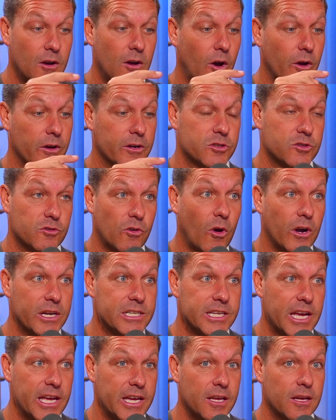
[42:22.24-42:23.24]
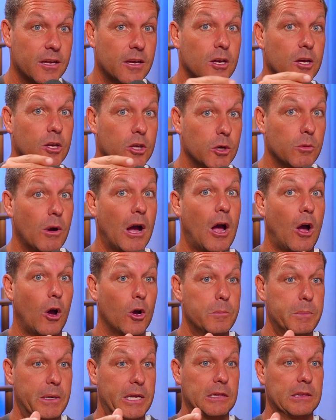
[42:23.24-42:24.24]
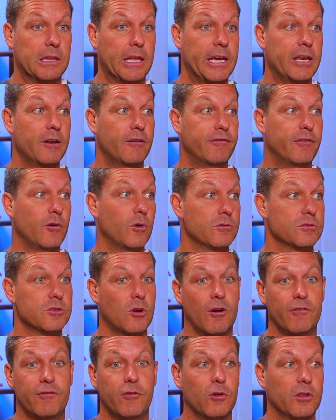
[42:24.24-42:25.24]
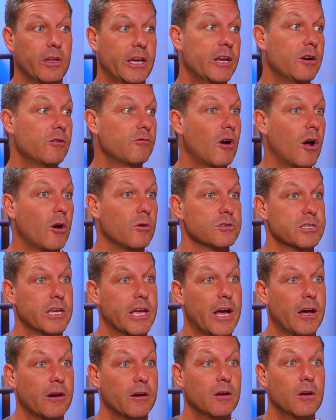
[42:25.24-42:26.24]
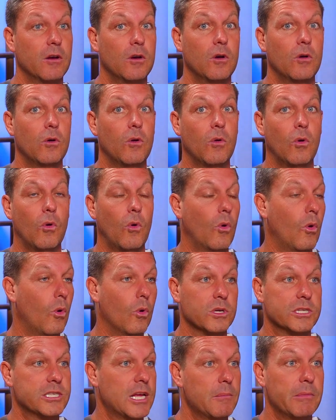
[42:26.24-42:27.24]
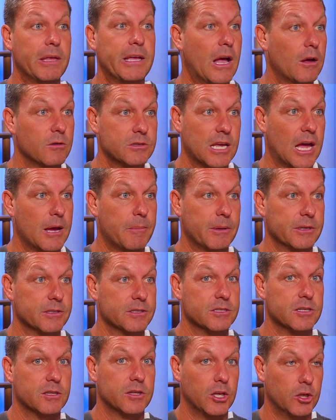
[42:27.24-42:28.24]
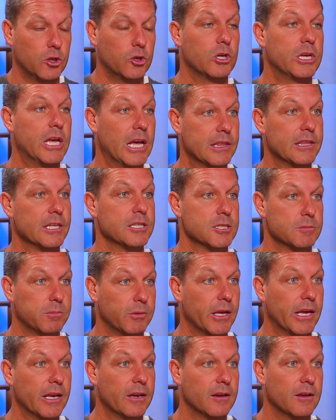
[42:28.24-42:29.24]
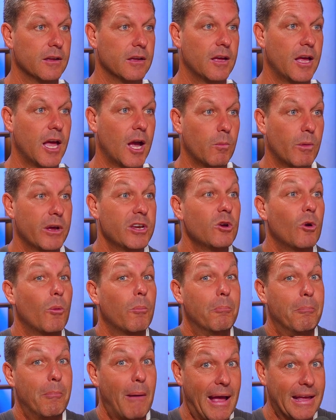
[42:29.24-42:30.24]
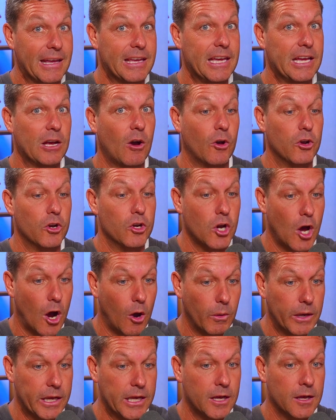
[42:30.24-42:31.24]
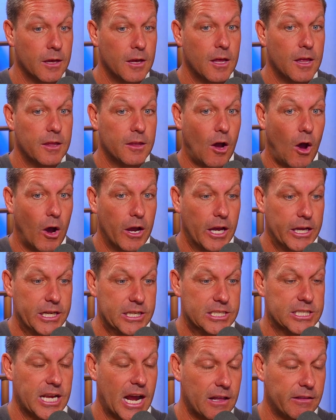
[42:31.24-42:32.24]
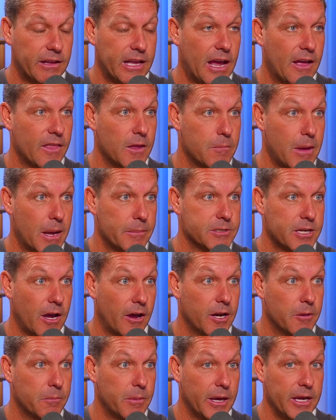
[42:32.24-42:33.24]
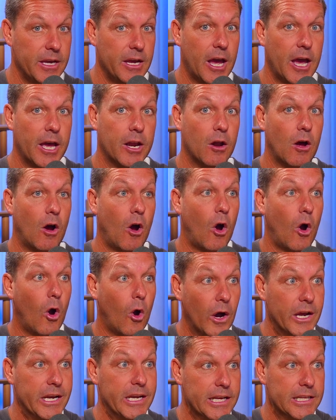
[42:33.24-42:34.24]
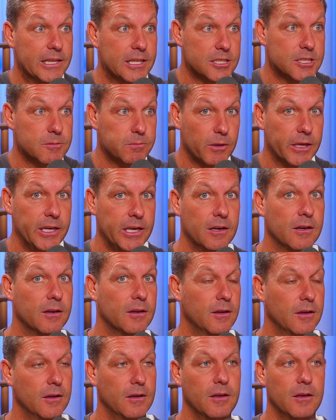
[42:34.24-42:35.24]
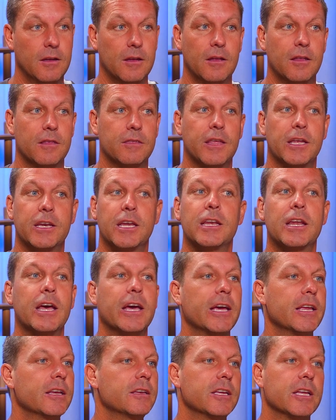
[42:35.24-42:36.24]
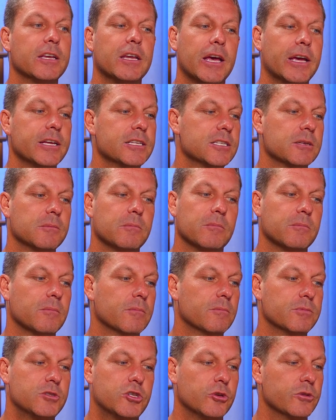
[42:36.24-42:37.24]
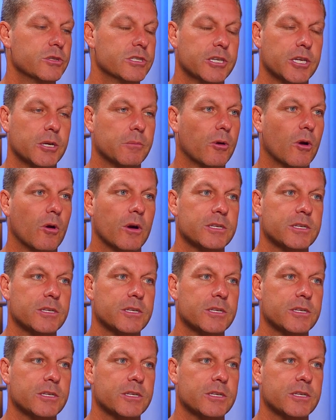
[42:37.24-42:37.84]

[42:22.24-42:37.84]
on a dry deck, you are hoping leader falls off or leader rolls out or something else happens that you get the split. And when you're banking on knowing exactly how the map's going to be and I need the split, then you need some juice in your price.